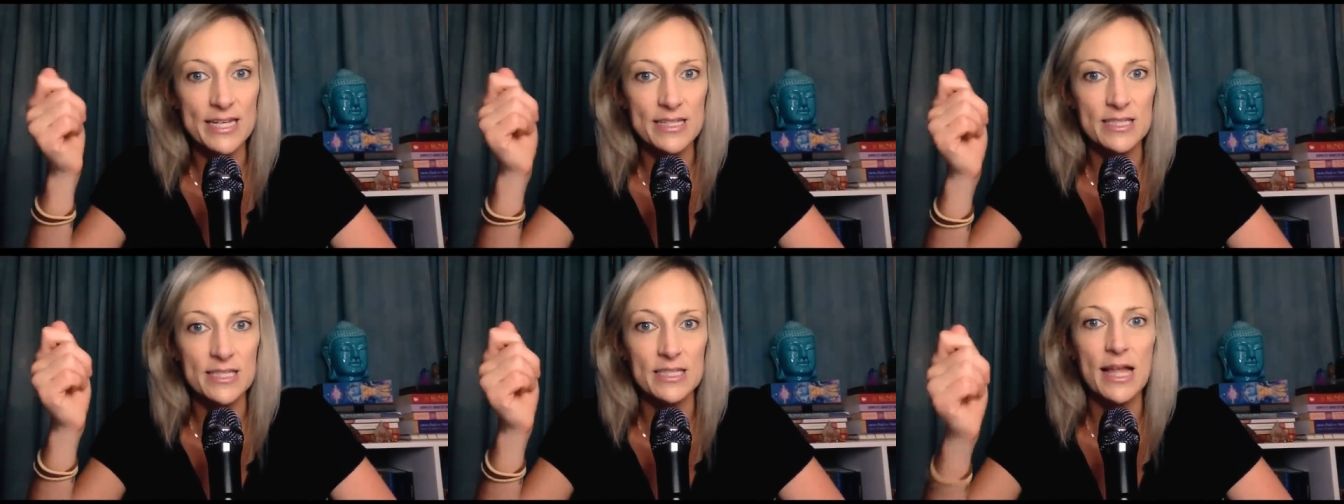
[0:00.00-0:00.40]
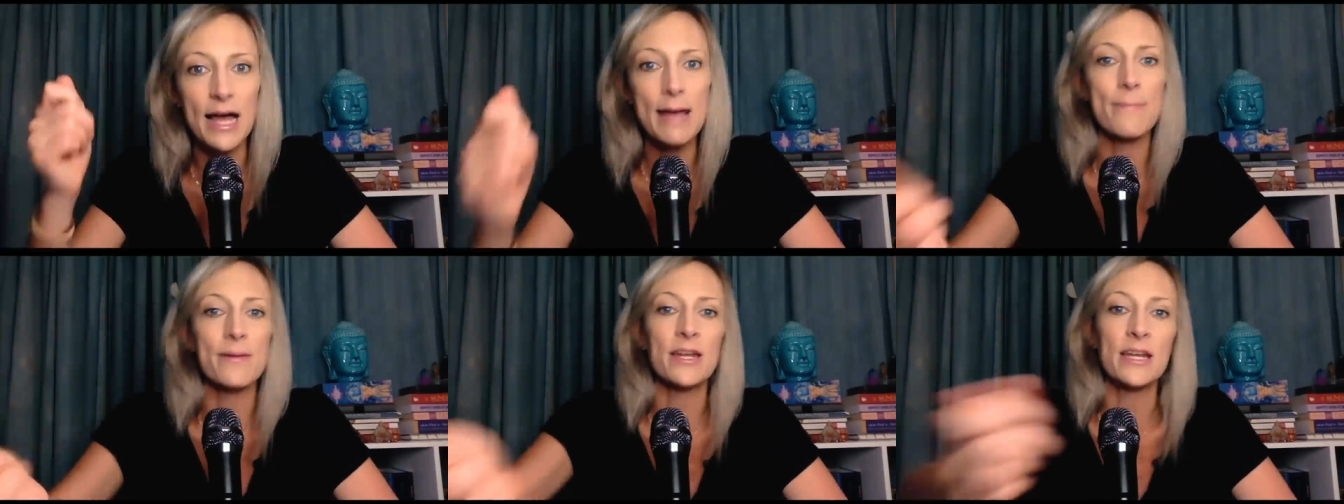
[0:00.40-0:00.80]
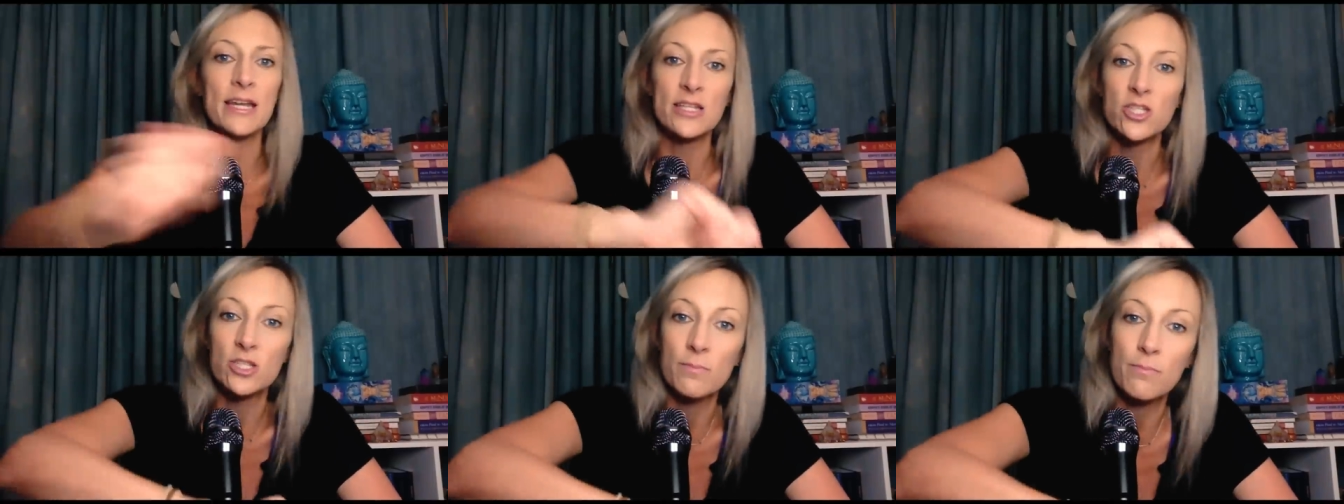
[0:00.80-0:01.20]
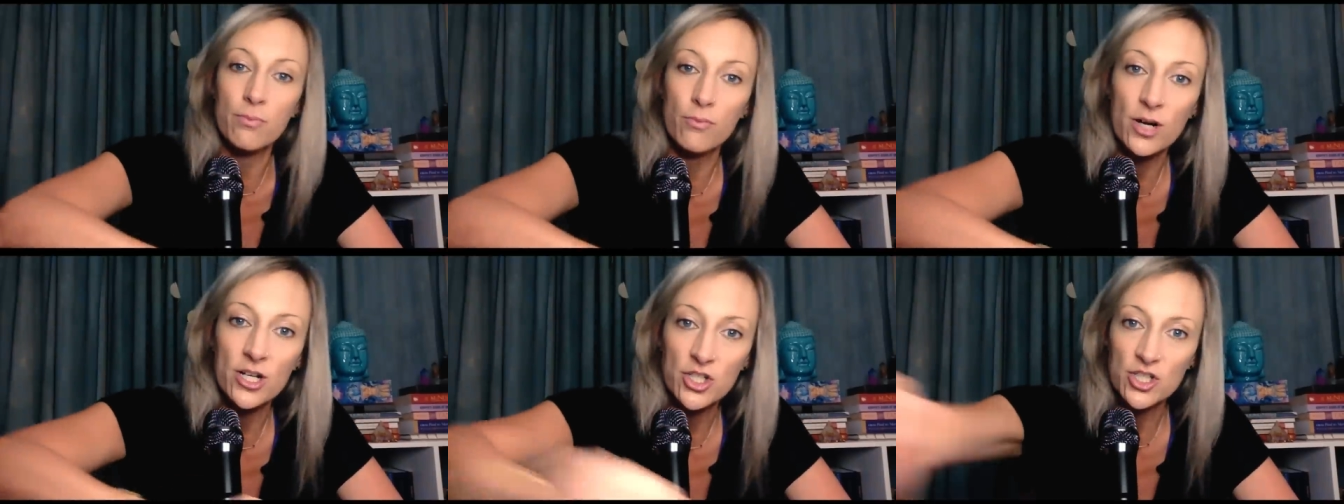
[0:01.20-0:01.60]
needs to light, but it needs to
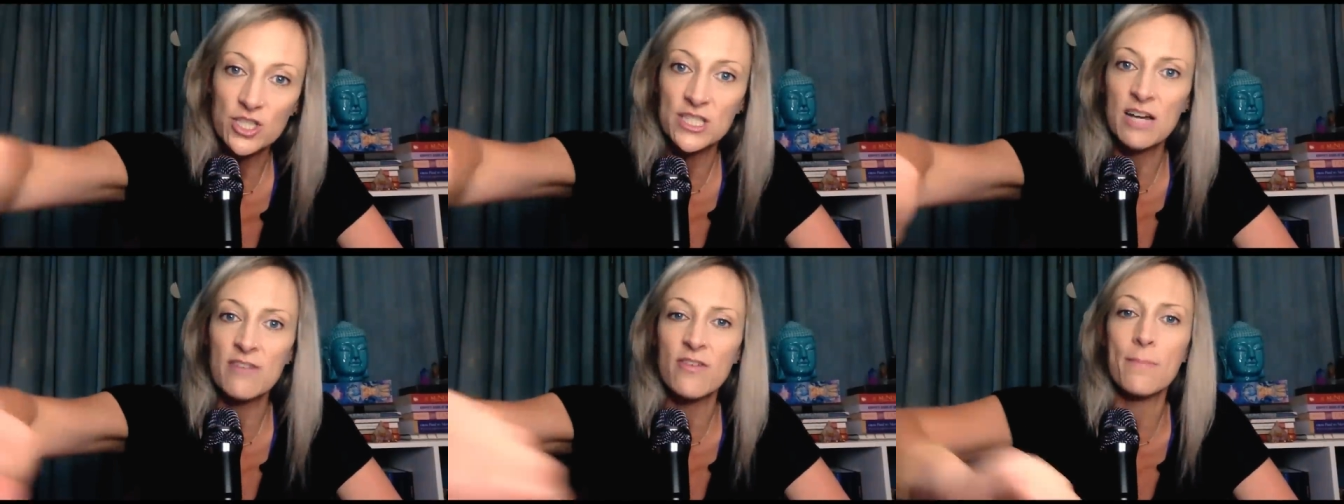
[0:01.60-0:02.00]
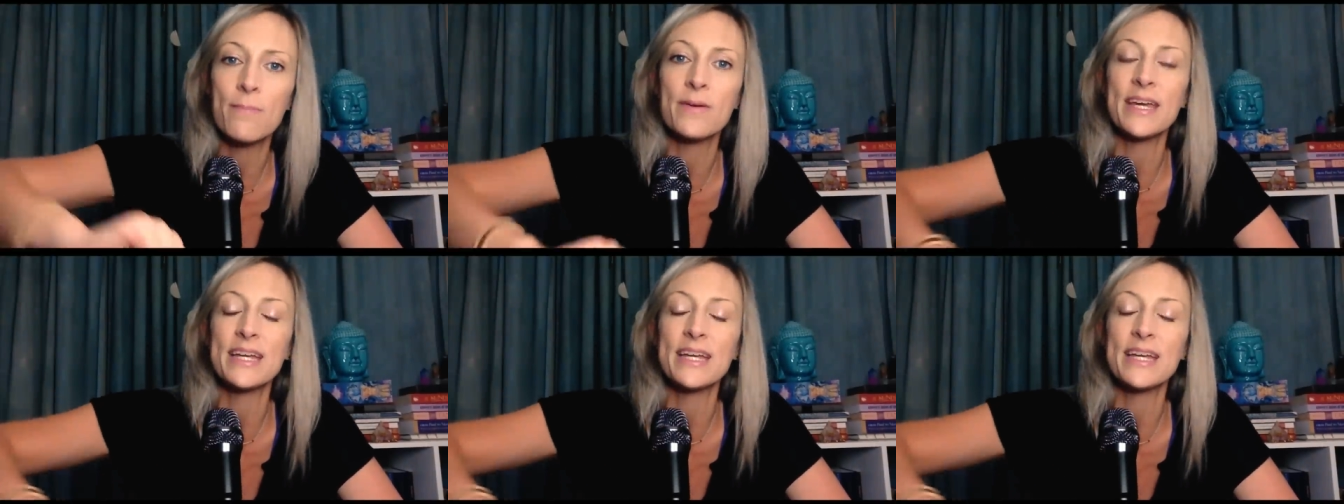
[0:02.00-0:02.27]
brush itself up